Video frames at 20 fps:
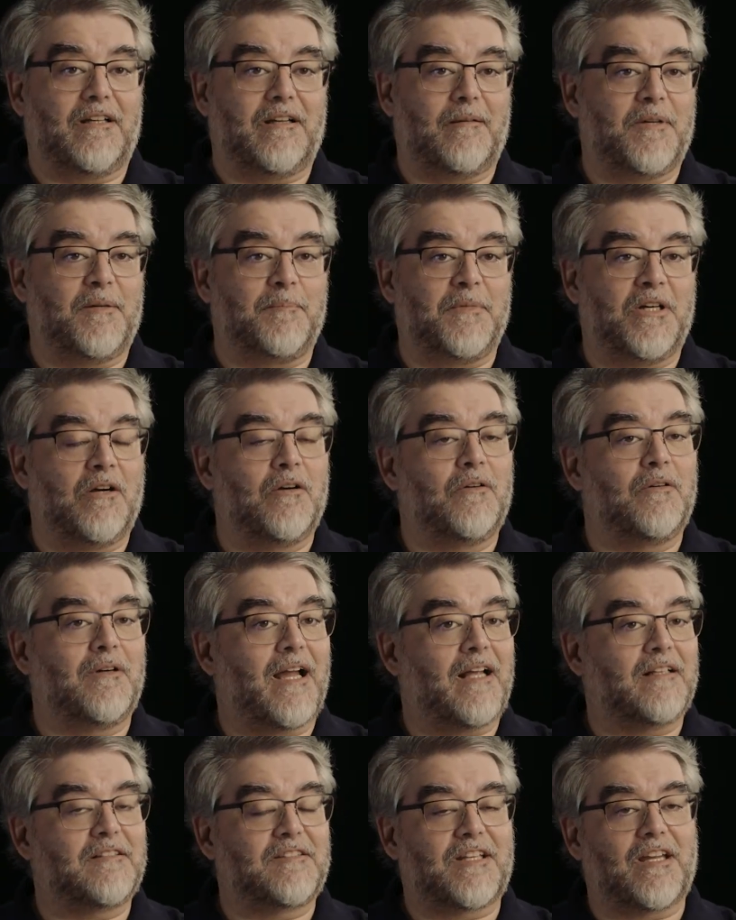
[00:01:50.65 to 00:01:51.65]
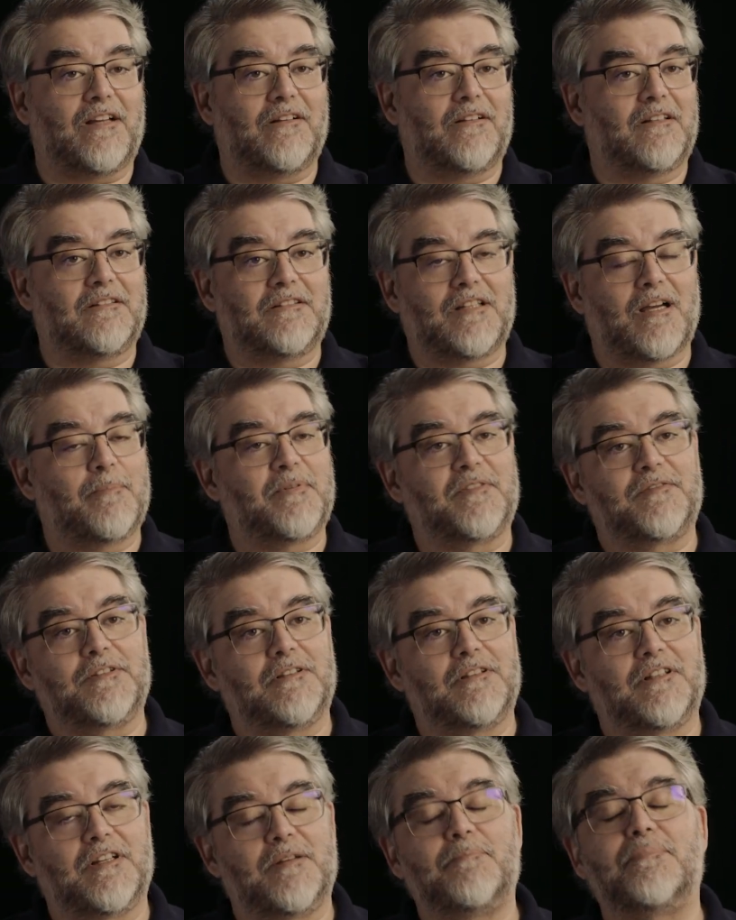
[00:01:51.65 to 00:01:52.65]
an M M O at scale on top of
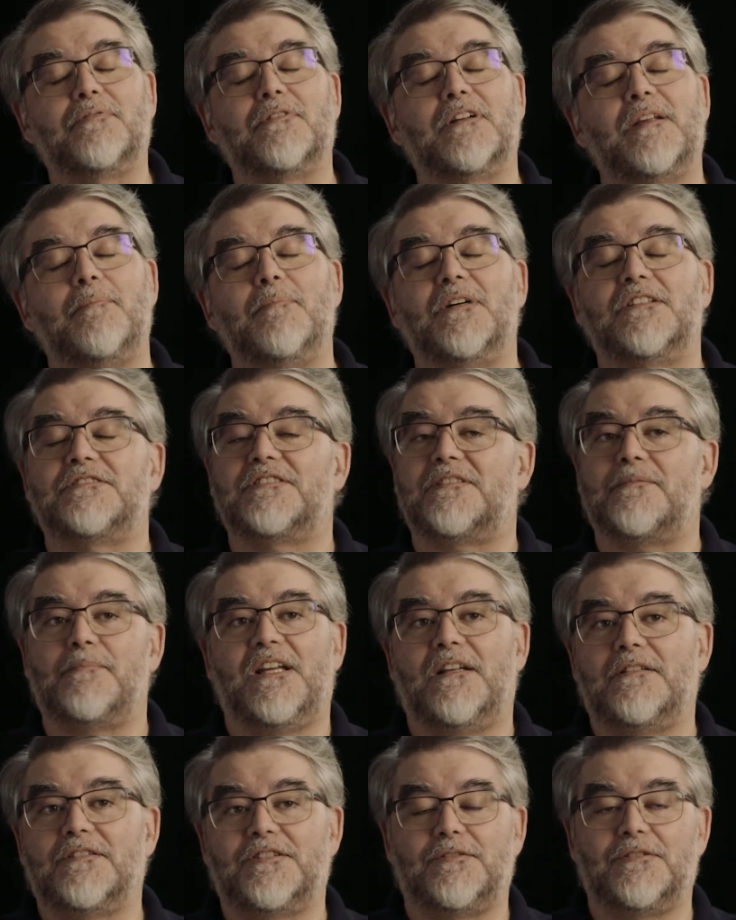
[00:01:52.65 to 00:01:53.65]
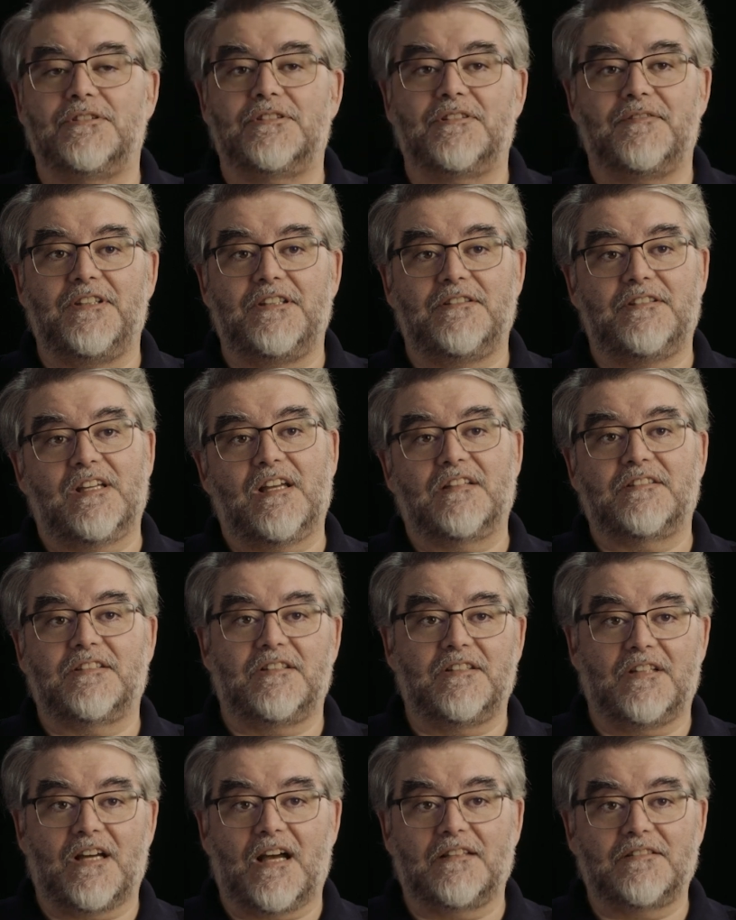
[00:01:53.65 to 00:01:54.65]
Unity pretty much demands use of E C S
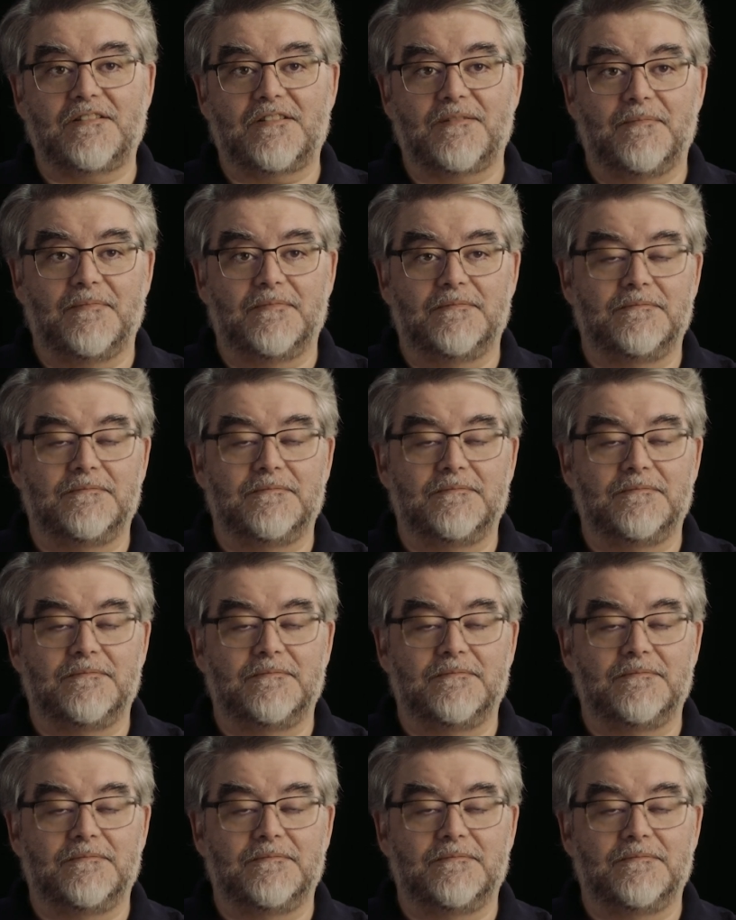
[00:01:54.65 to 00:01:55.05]
and DOTS.